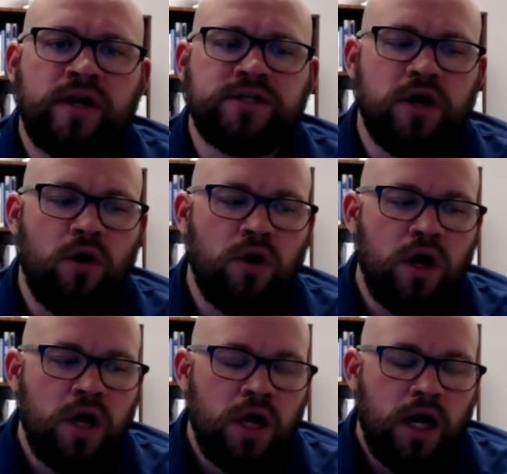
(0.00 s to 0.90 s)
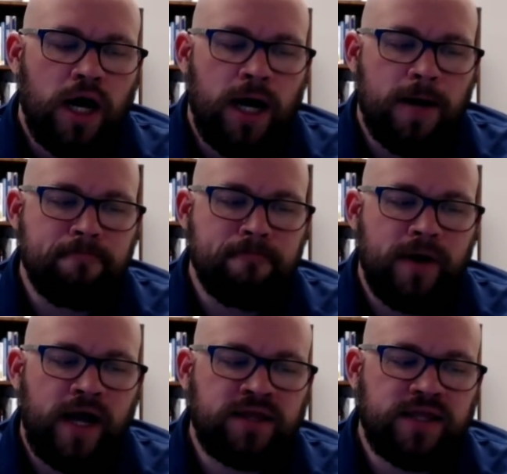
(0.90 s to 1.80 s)
And so
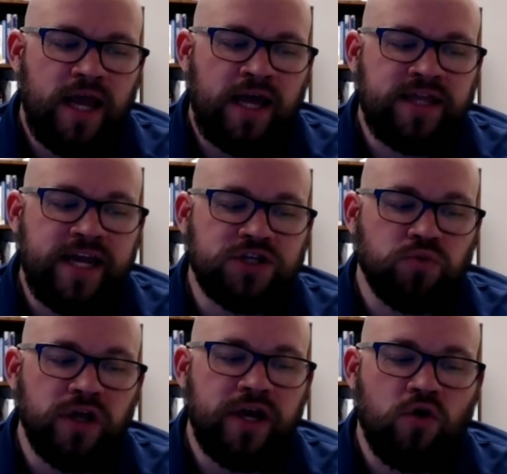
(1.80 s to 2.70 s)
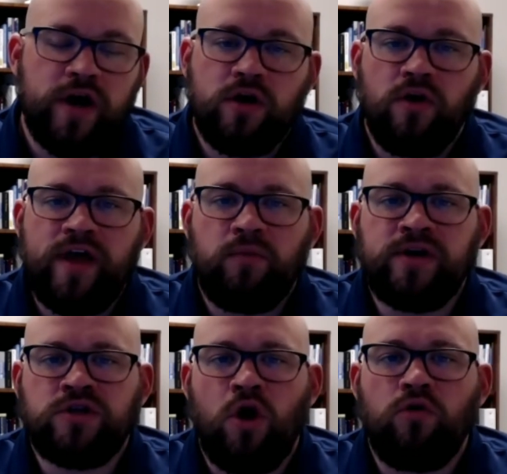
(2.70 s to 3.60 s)
I think it's really critical that
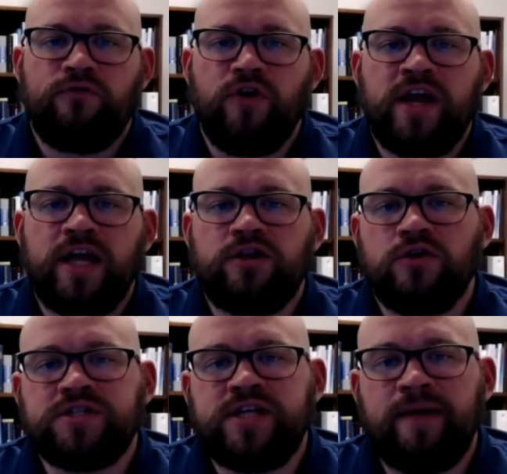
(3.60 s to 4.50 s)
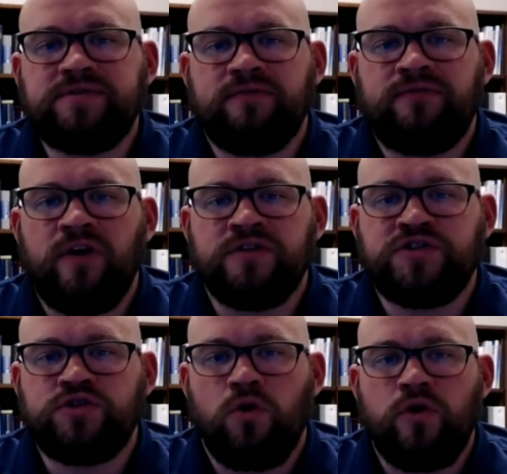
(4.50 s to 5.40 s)
we don't forget those types of
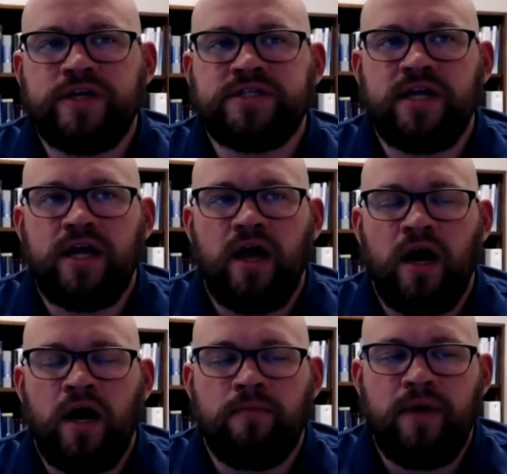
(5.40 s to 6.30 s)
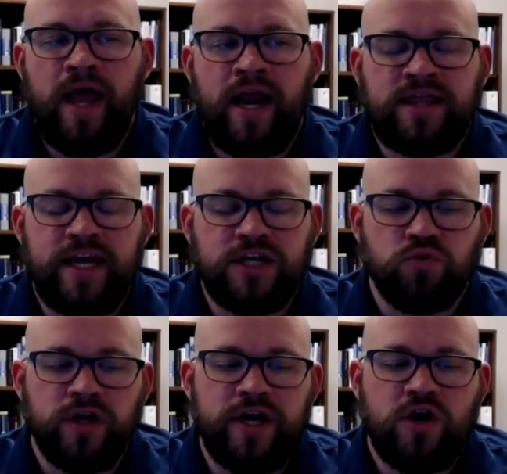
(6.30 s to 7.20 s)
stories. And I think it's
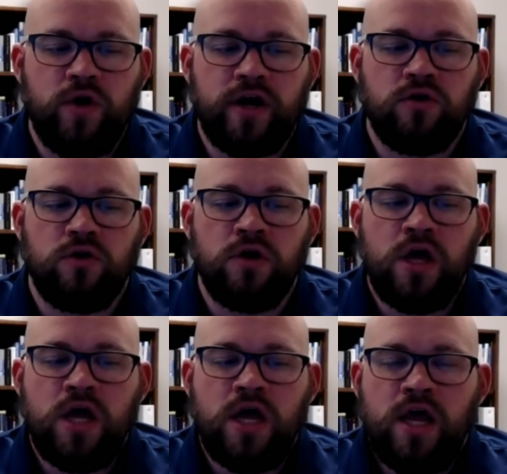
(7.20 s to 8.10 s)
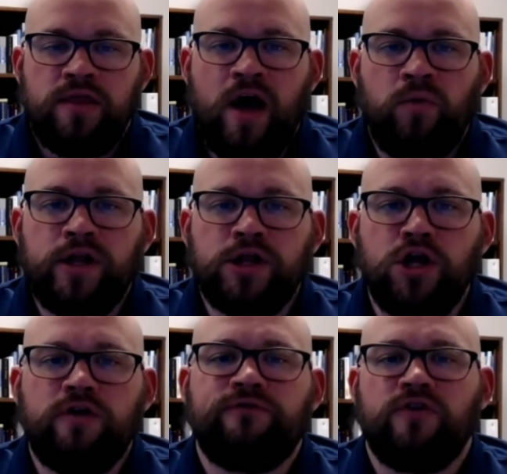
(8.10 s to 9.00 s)
really critical that we
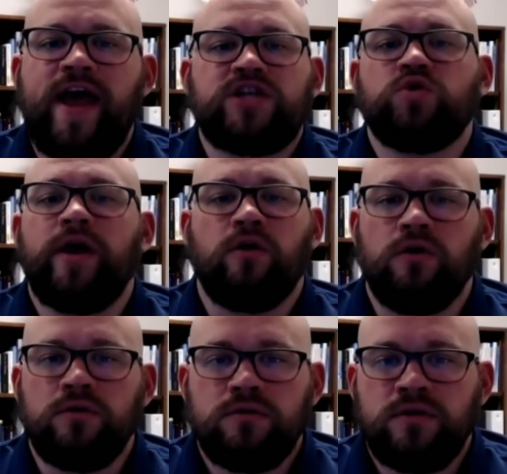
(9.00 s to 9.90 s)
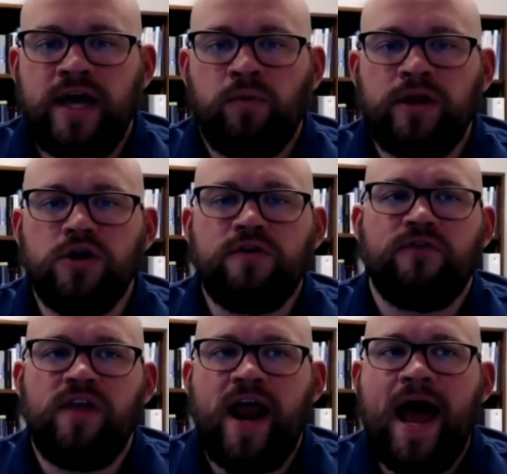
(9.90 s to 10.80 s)
look for that twinkle, that we look
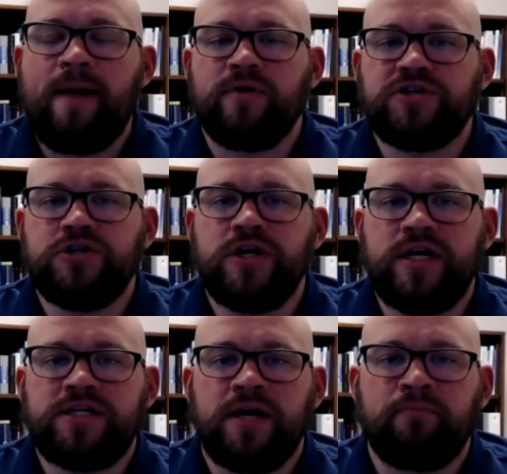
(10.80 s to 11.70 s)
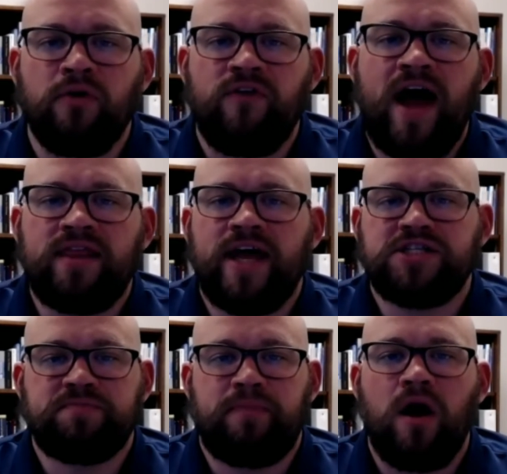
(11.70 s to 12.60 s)
for that opportunity to provide that
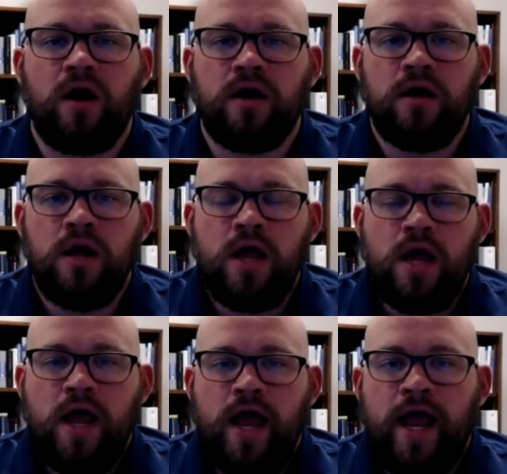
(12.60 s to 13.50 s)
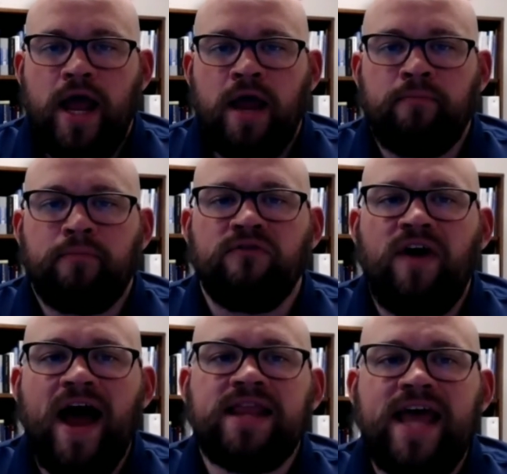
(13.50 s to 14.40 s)
spark and
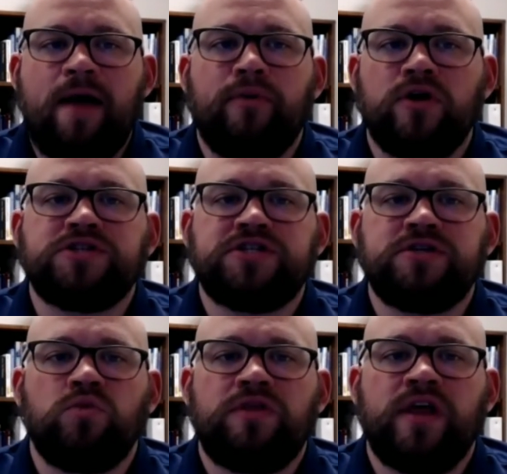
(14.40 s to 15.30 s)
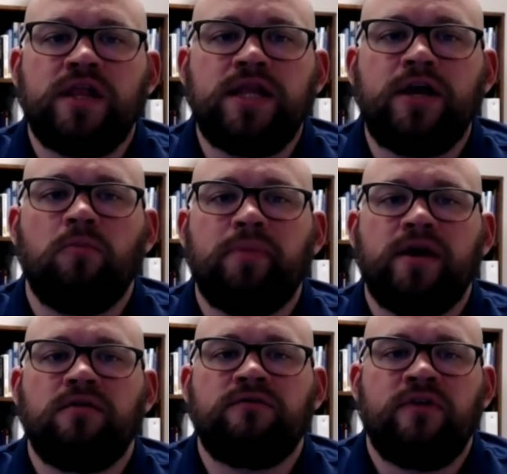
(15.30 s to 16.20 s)
provide that person with a little bit
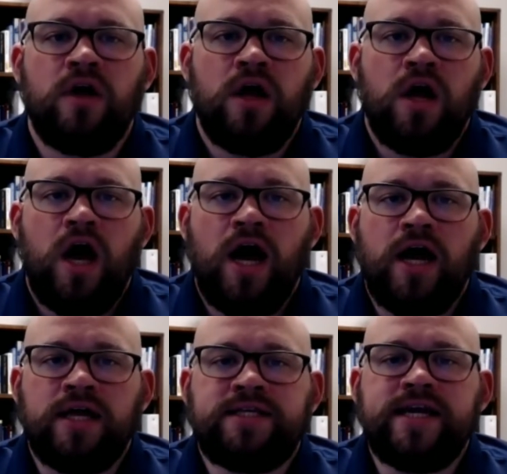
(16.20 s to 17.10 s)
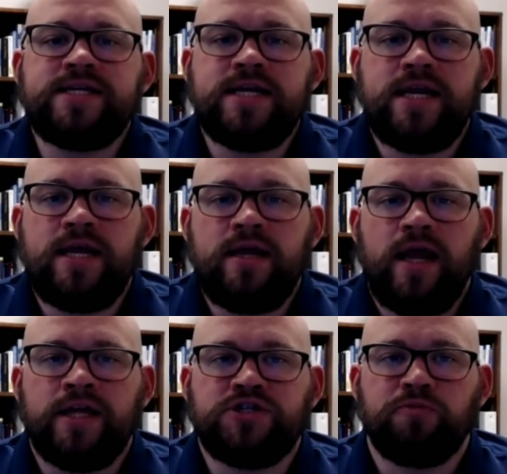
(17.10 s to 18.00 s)
of dignity
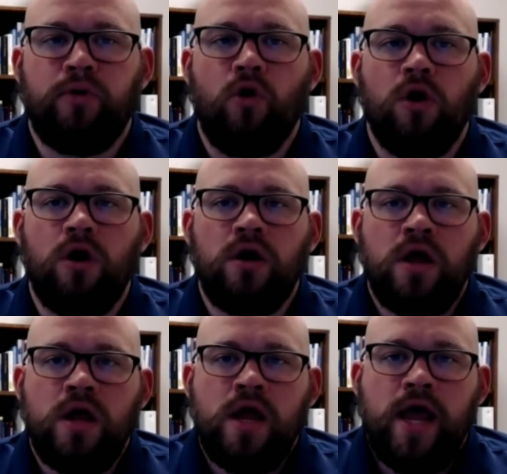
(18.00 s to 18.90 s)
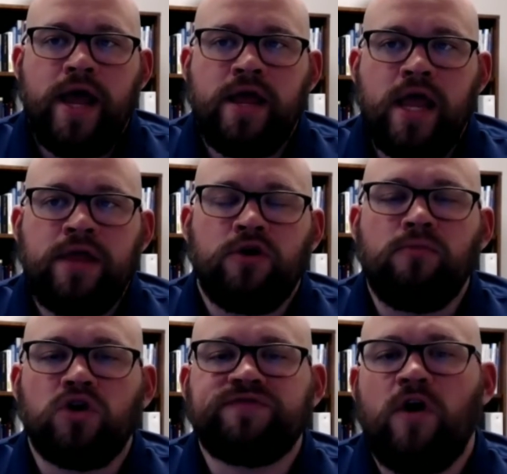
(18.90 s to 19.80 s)
and support in their
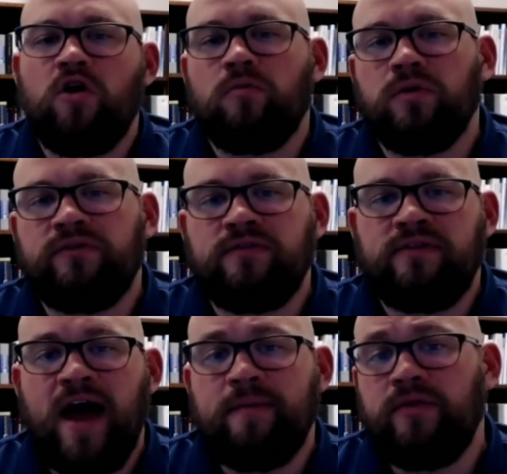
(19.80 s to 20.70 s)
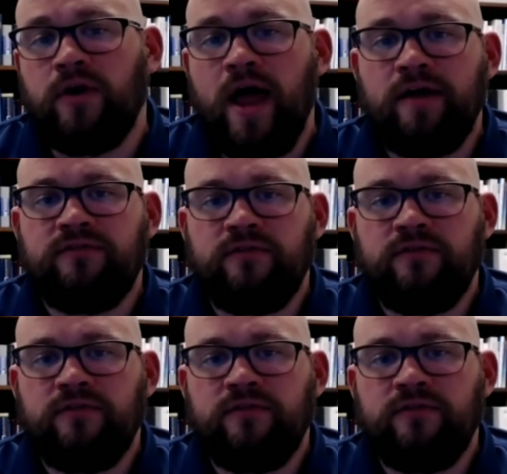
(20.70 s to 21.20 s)
most vulnerable time in their life.